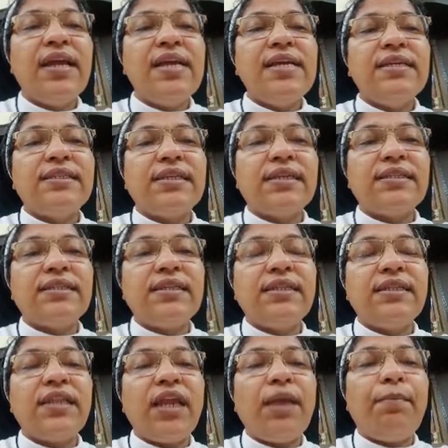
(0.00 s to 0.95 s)

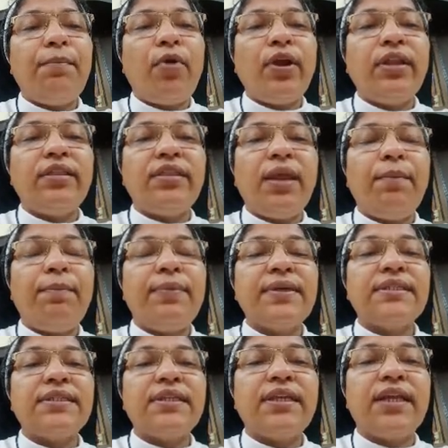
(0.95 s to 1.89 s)

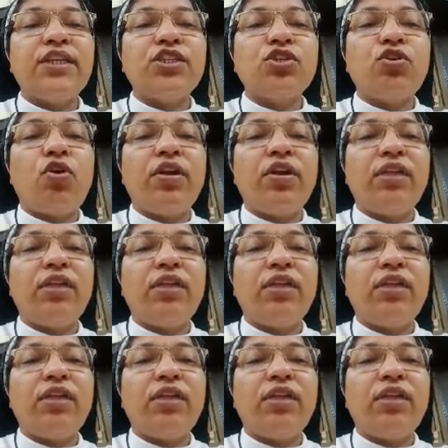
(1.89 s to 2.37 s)
63.3% got